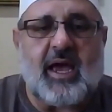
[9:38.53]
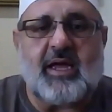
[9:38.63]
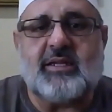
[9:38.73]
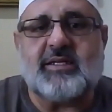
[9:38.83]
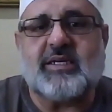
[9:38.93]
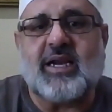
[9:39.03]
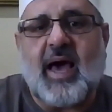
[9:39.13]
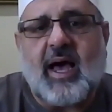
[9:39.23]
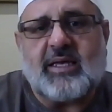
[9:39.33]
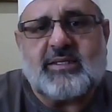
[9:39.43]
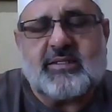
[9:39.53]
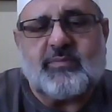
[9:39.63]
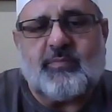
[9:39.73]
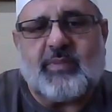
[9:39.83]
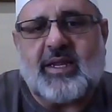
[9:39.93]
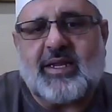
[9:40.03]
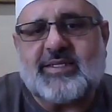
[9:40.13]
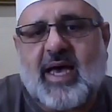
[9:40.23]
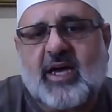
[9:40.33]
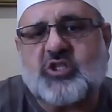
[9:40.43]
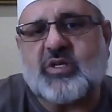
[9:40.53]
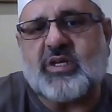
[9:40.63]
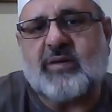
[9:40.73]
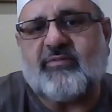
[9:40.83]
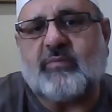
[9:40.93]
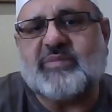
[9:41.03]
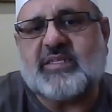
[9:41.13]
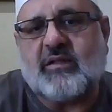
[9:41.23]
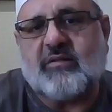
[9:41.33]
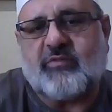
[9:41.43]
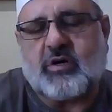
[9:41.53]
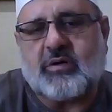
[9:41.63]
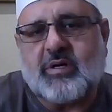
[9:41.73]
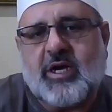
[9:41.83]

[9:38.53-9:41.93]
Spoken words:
It is glass, but it's actually from silver.